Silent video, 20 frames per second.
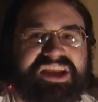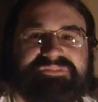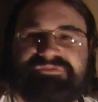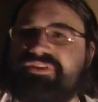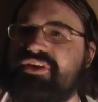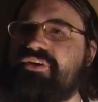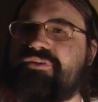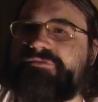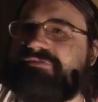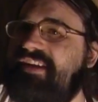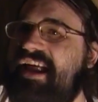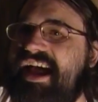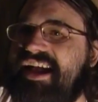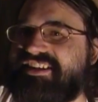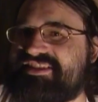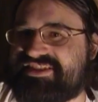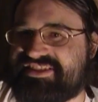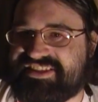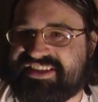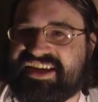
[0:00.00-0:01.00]
If you have
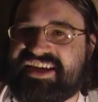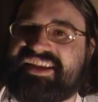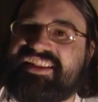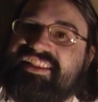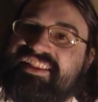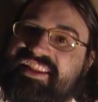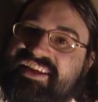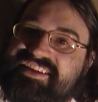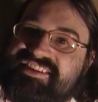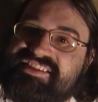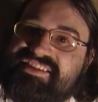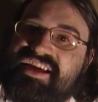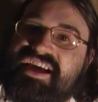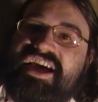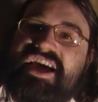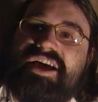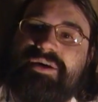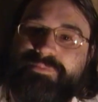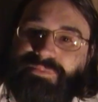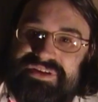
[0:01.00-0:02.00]
not seen this
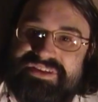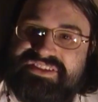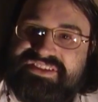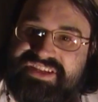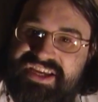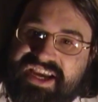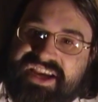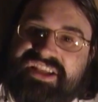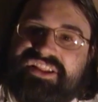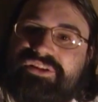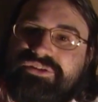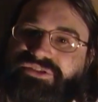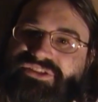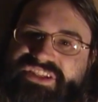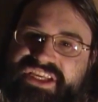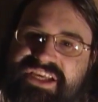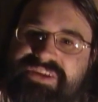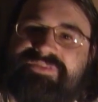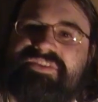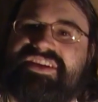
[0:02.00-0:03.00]
particular
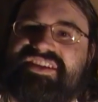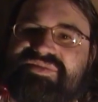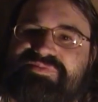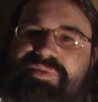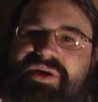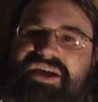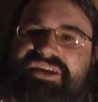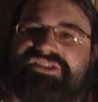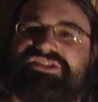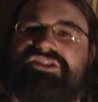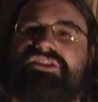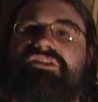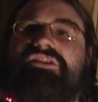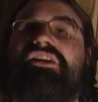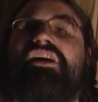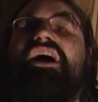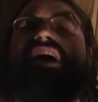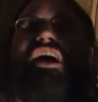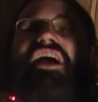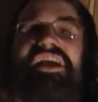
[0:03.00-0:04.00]
TV
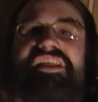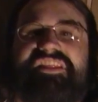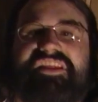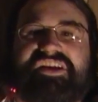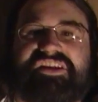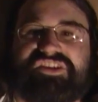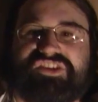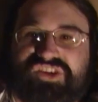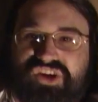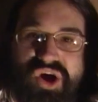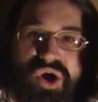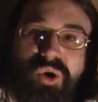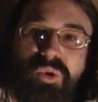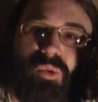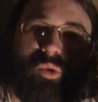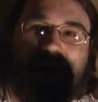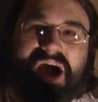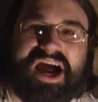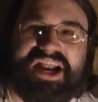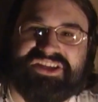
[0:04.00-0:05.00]
special, then go
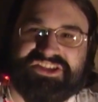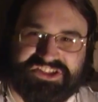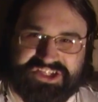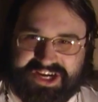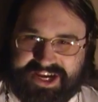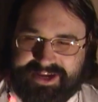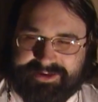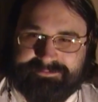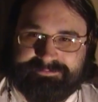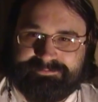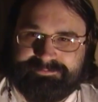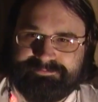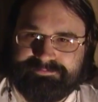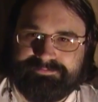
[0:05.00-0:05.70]
watch it.